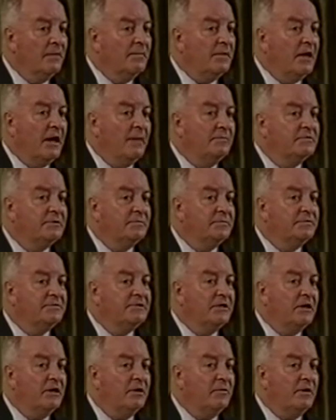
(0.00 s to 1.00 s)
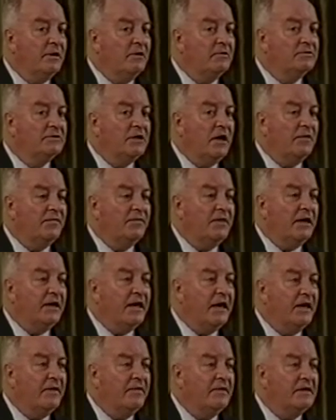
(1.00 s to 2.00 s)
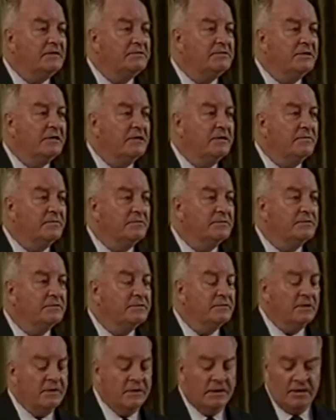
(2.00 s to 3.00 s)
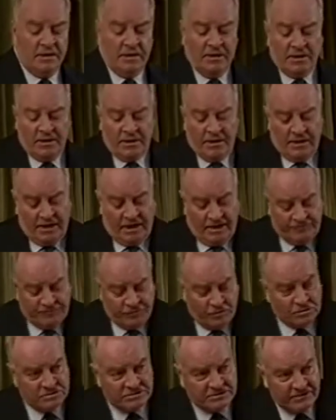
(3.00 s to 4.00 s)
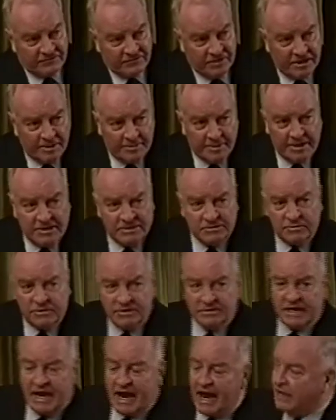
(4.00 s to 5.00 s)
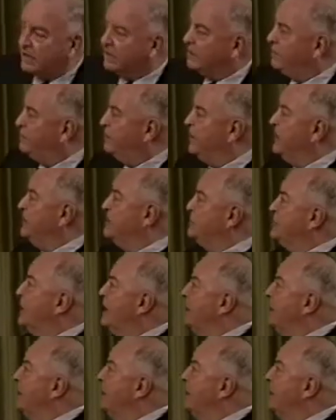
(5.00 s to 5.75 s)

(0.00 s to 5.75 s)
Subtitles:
It becomes absurd when you start thinking in these terms. If your civil liberties are attacked, the police